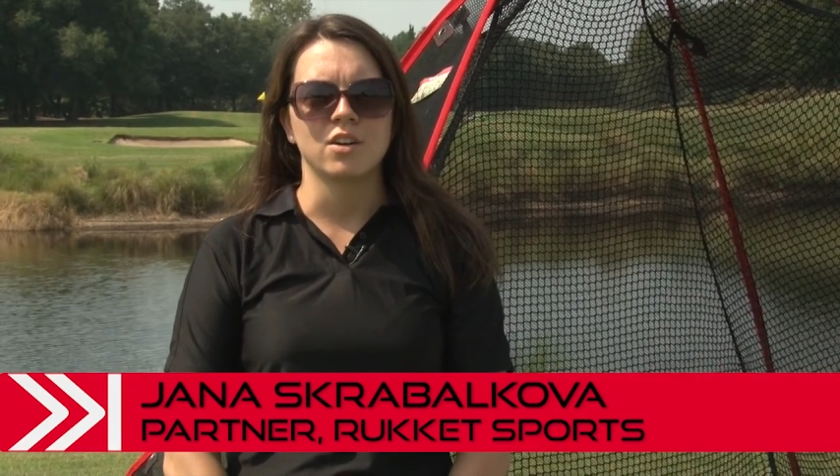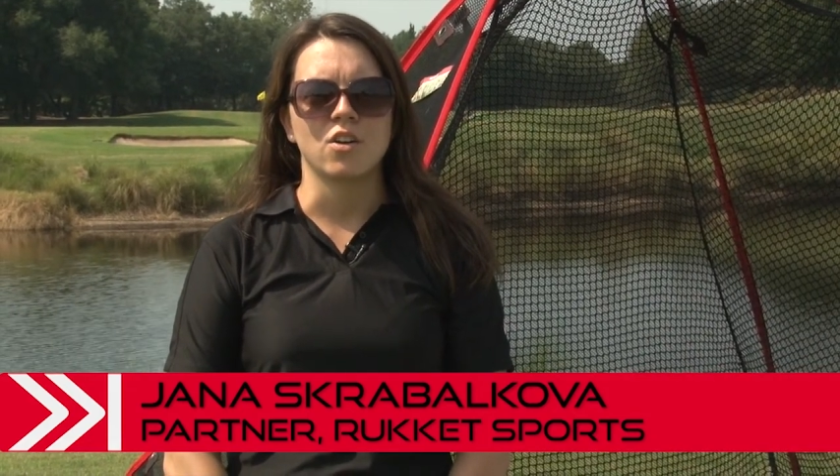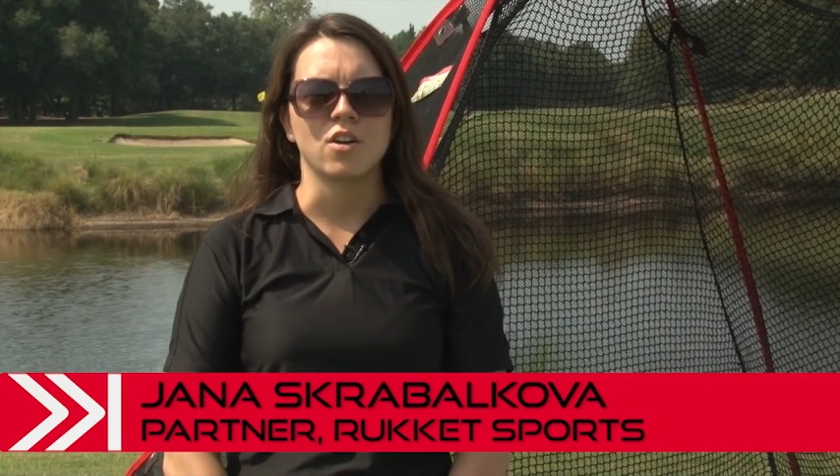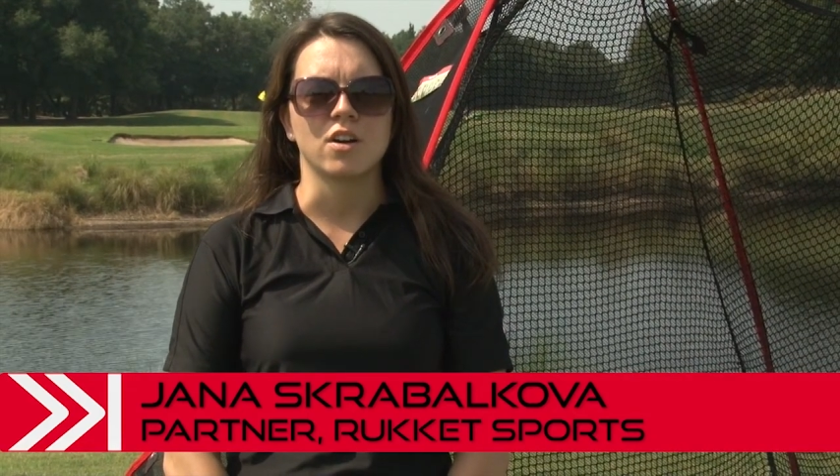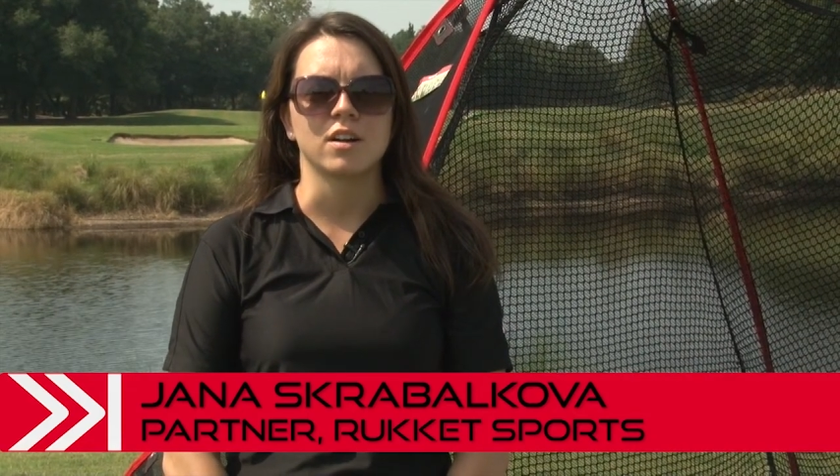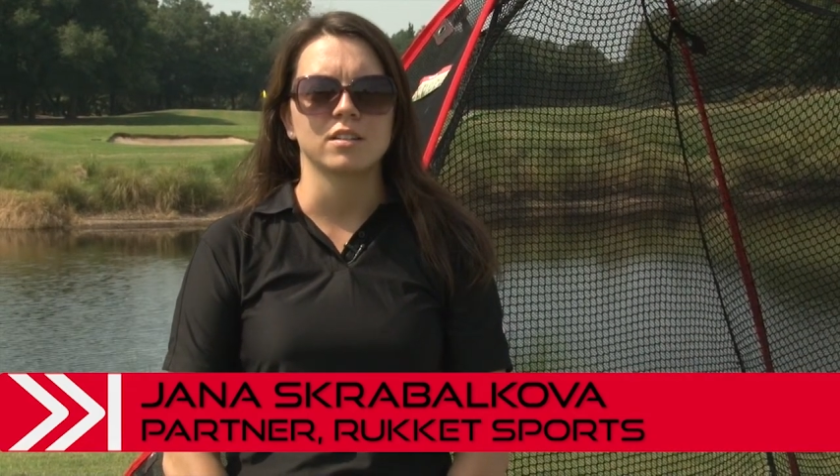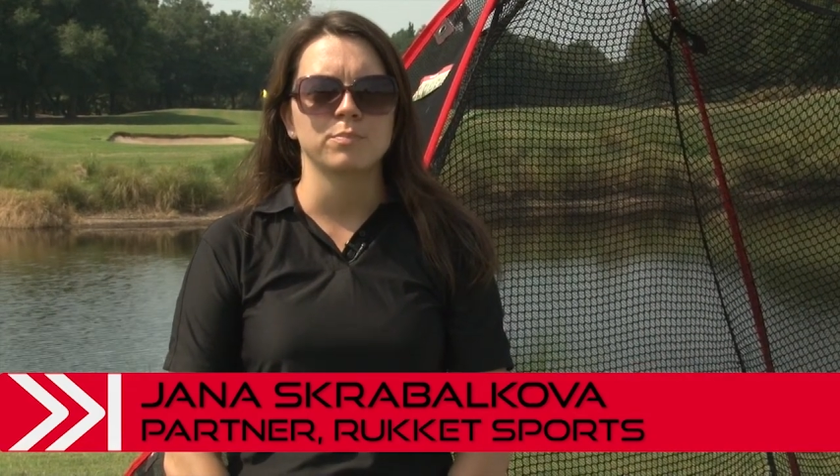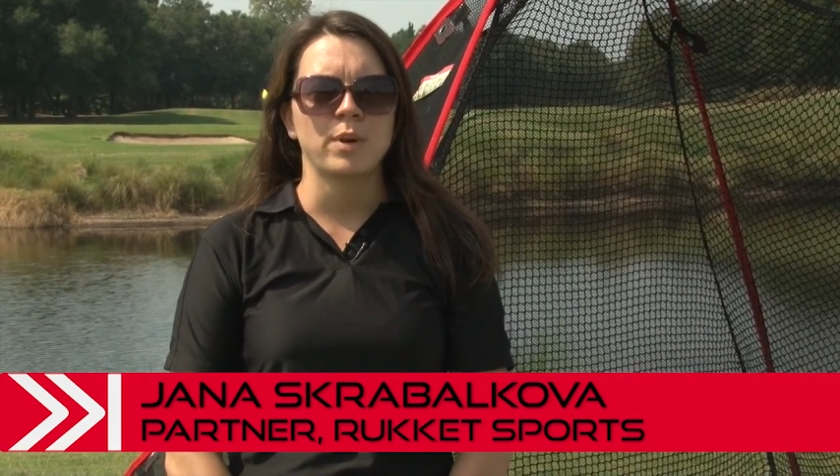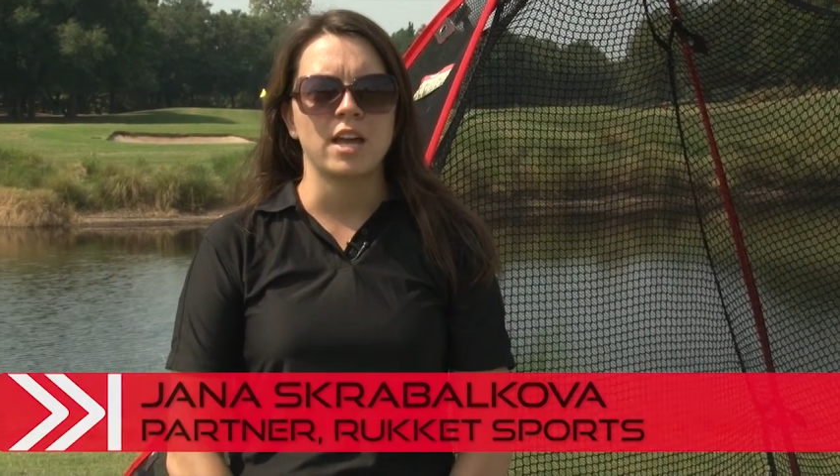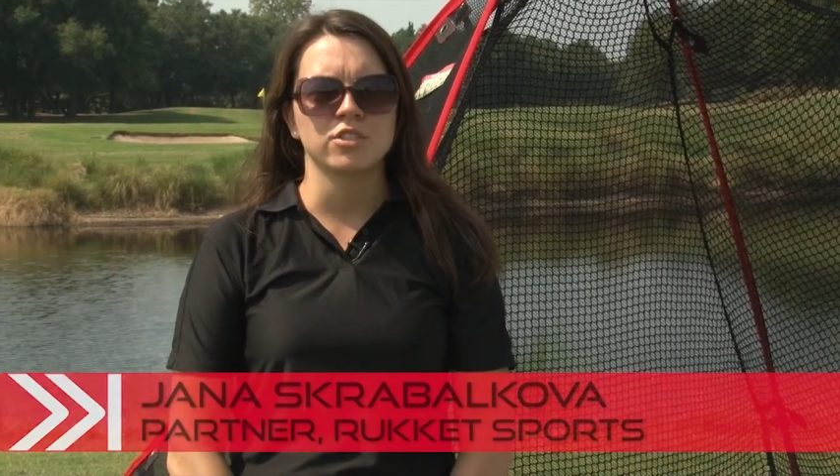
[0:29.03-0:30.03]
are
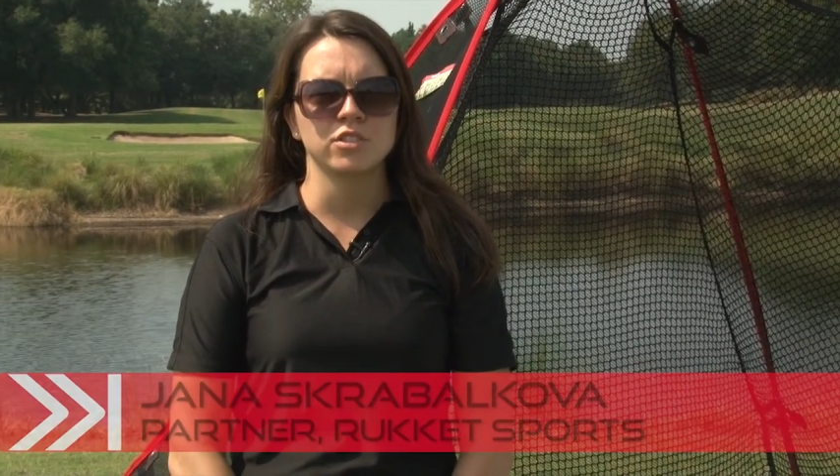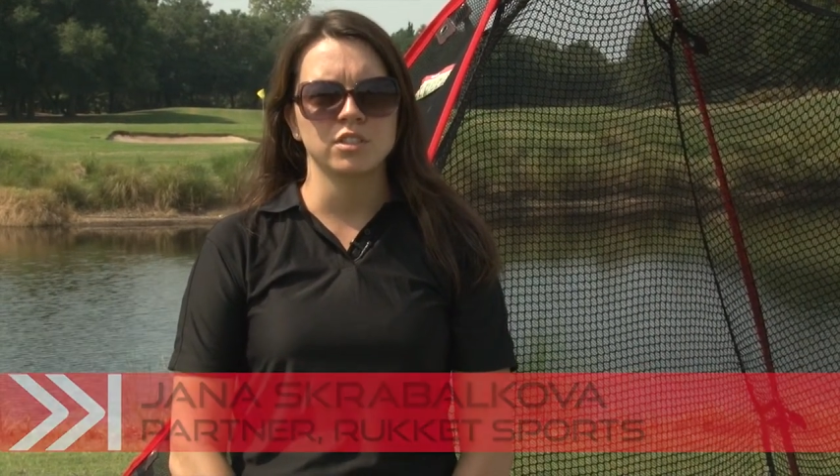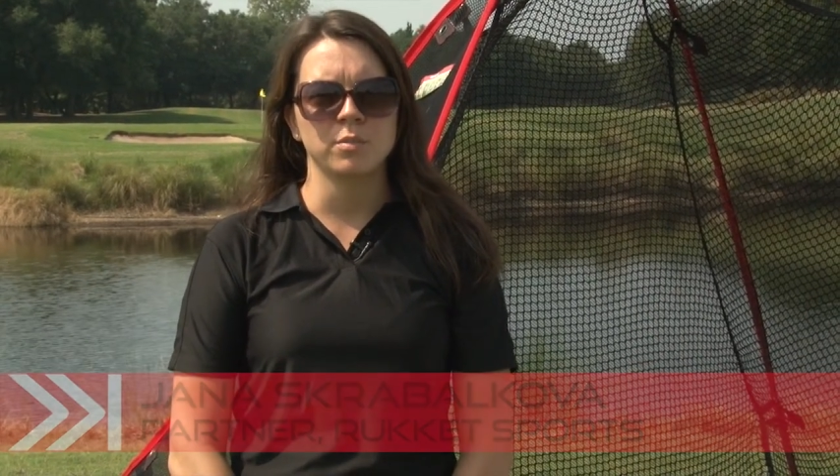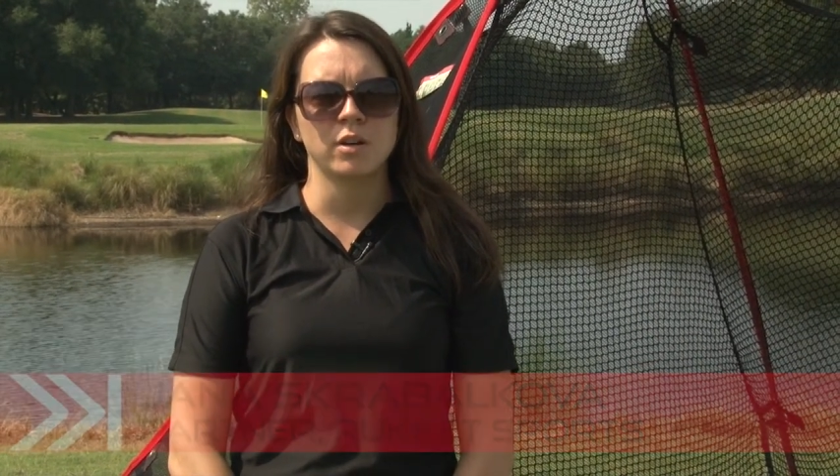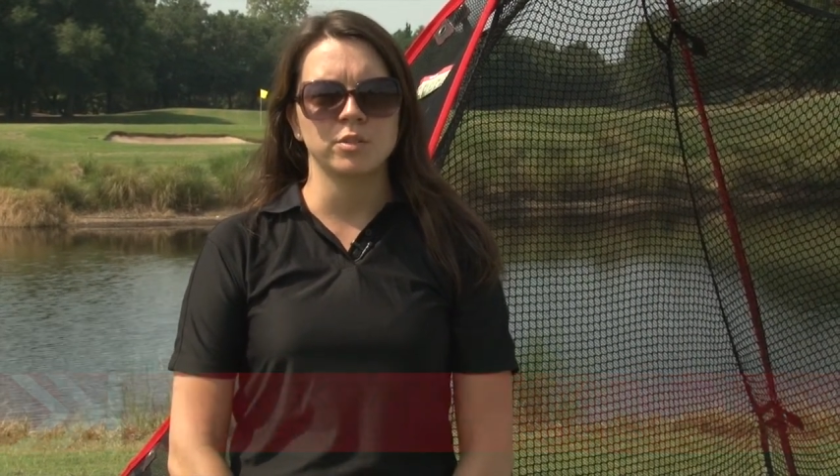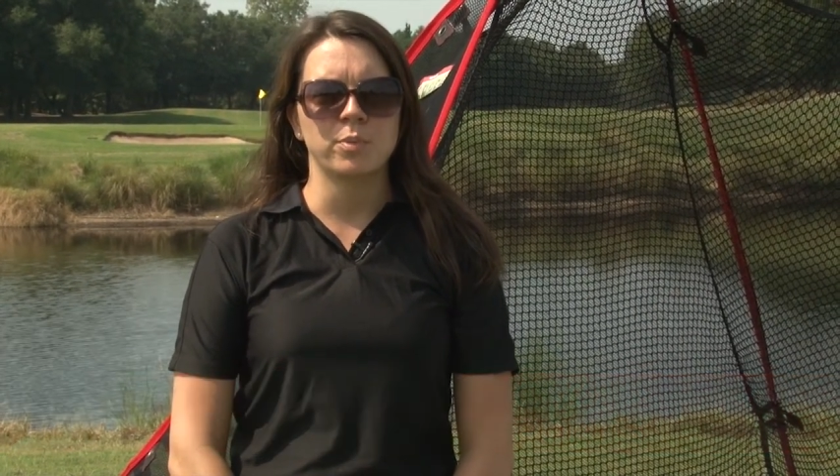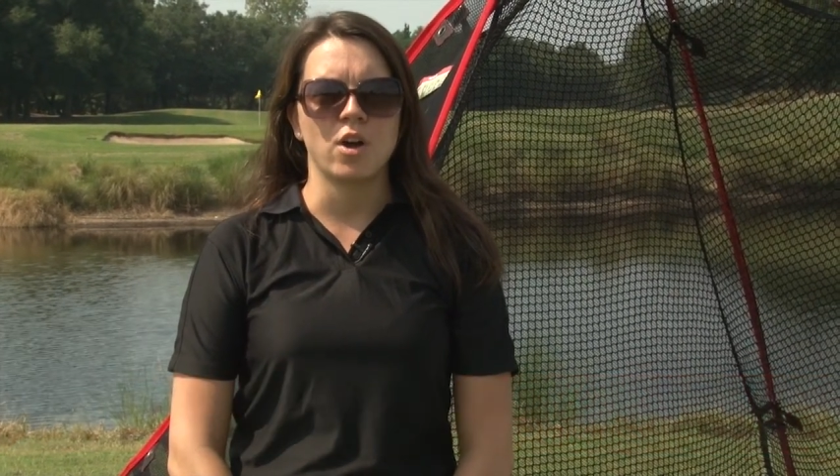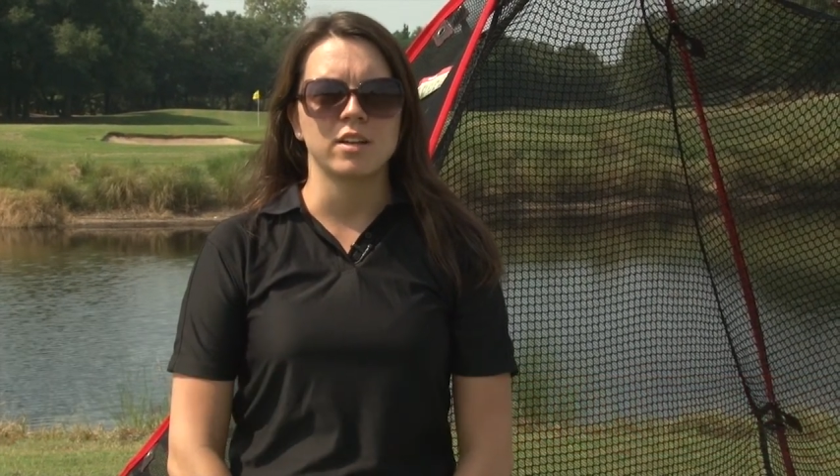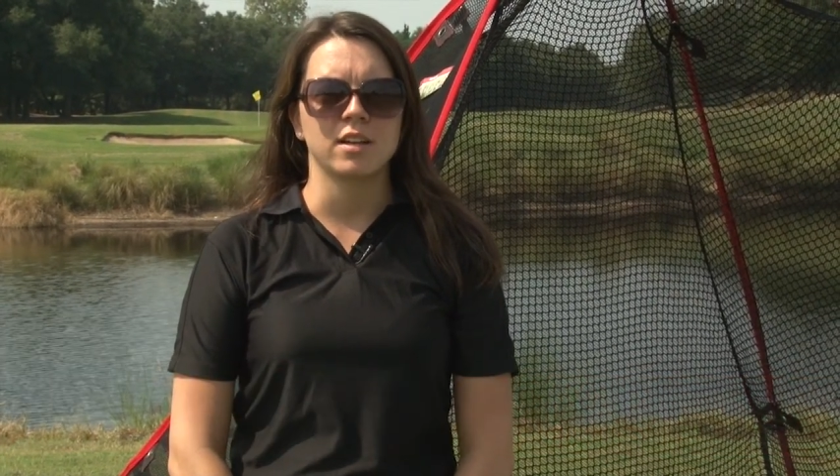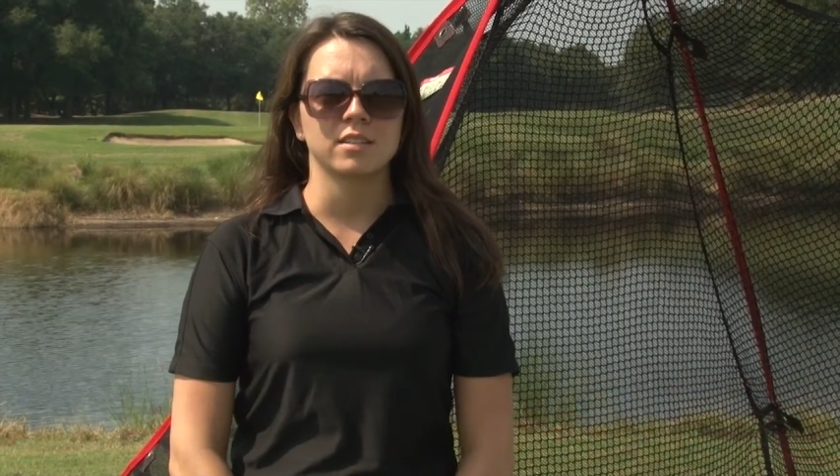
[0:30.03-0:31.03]
passionate about the
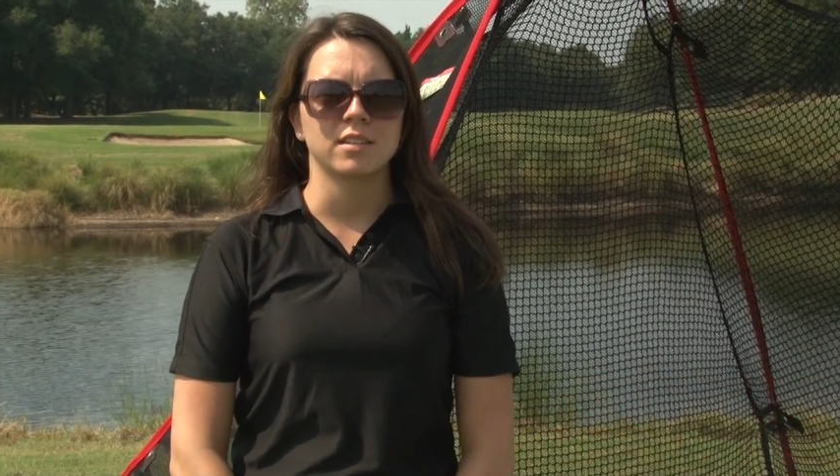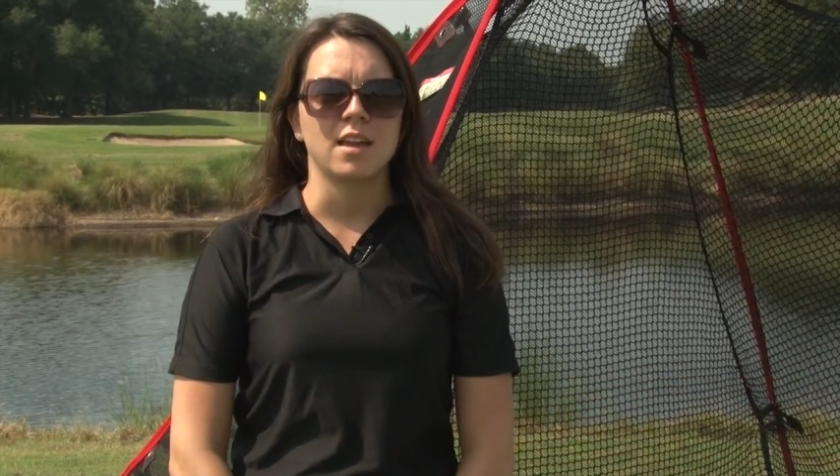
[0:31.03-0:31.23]
product,